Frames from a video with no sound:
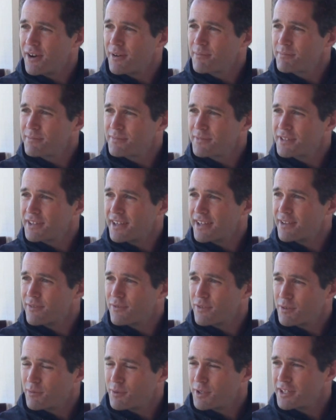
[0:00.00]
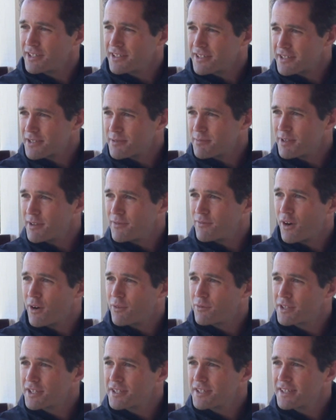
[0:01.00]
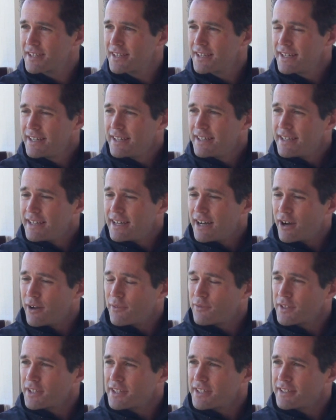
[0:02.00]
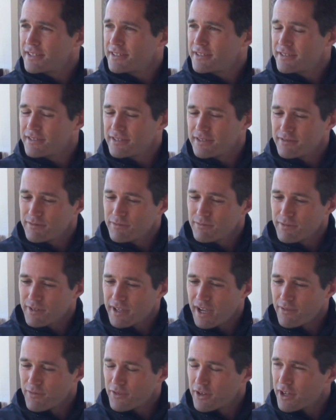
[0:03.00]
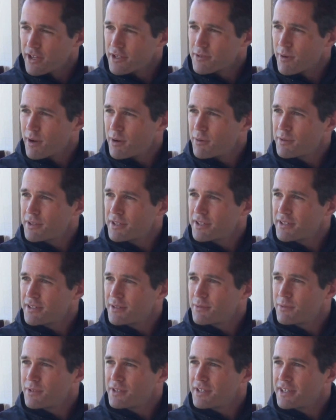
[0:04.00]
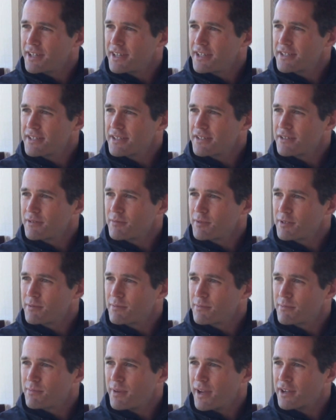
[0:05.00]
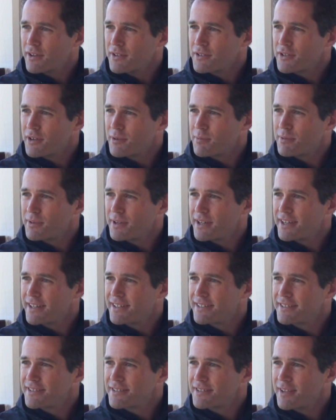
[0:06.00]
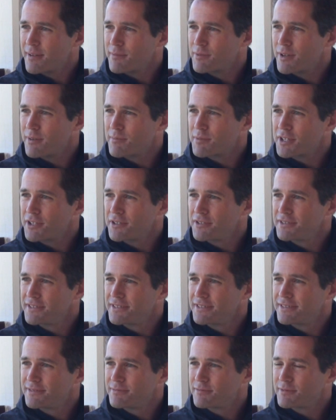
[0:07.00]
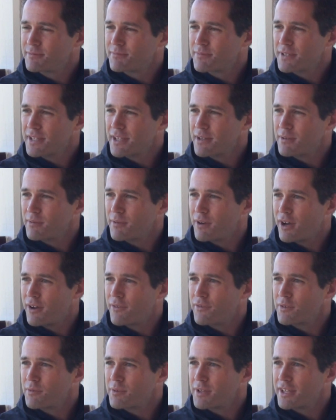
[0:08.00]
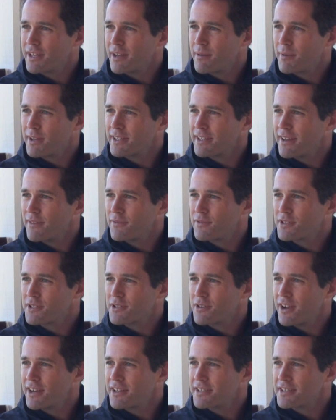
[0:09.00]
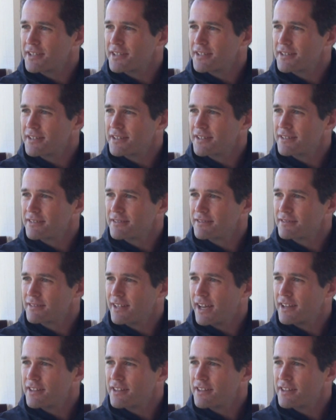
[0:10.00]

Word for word: for your time. We thank you for your willingness to be involved with us. Uh, hopefully, the, the recovery goes well with the with the knees, and you'll be back on top uh, sometime soon so hopefully when you come back down for the Australian season